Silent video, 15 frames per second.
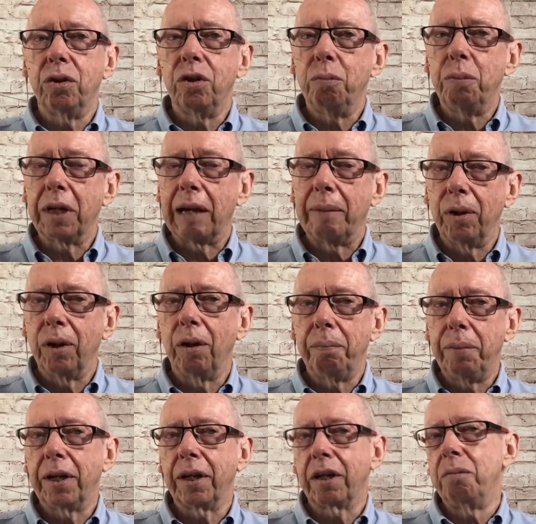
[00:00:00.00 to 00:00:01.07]
and you become a lot
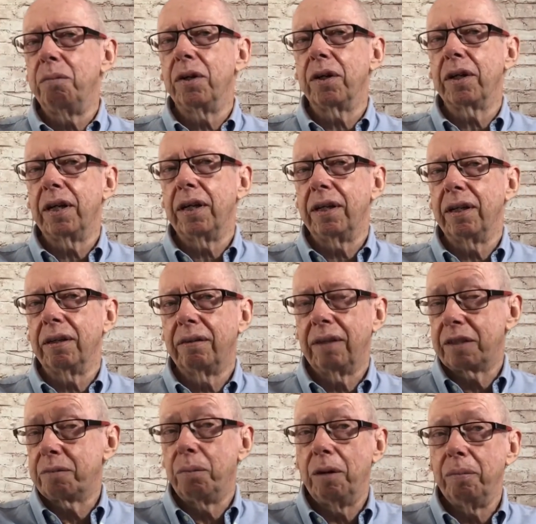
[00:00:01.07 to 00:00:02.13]
better communicator.
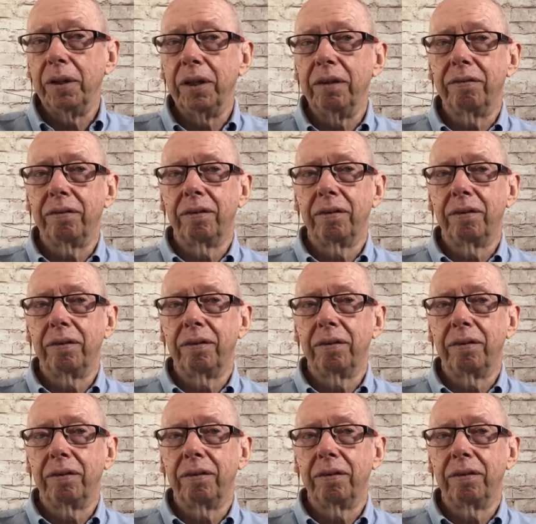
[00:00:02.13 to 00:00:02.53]
That's my belief.